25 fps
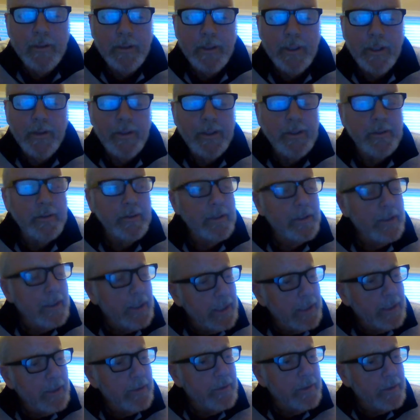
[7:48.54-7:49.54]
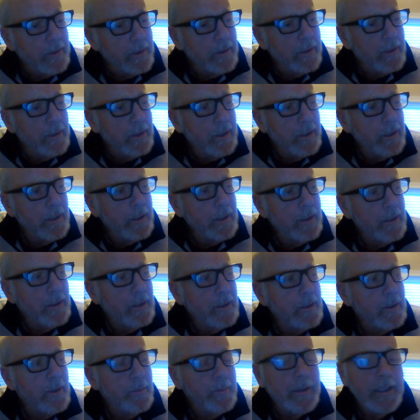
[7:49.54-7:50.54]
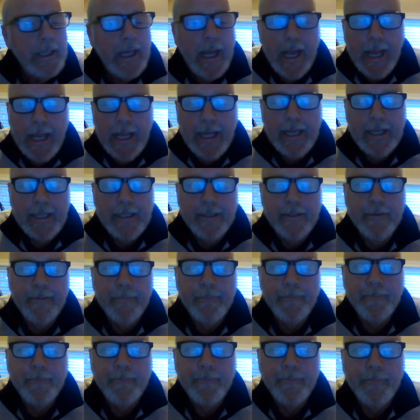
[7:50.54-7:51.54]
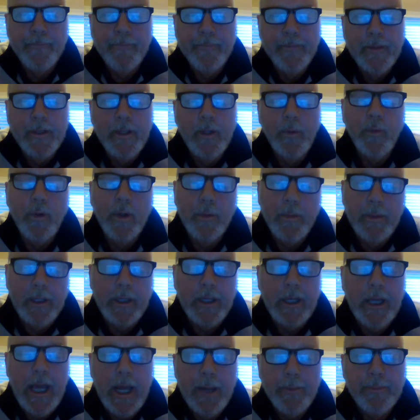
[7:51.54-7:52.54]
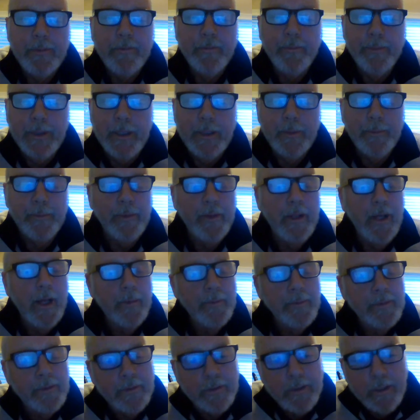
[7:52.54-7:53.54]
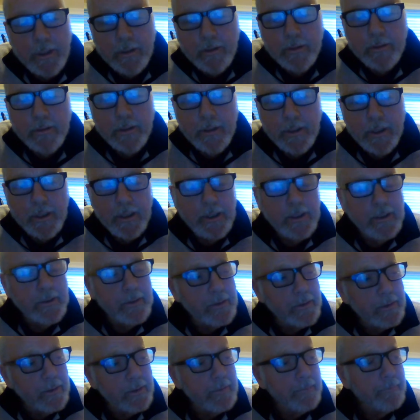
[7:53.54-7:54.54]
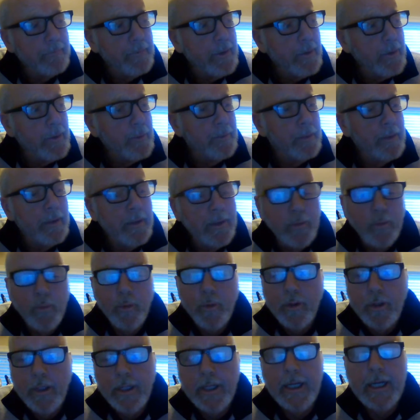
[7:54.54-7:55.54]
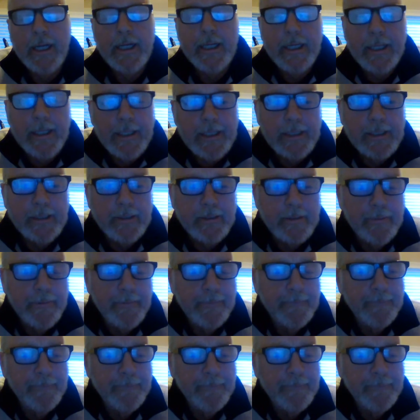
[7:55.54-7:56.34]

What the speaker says: there isn't a nation to be had. We're going to be a captive people. I'm just telling you guys, this is a very blunt warning. I get it.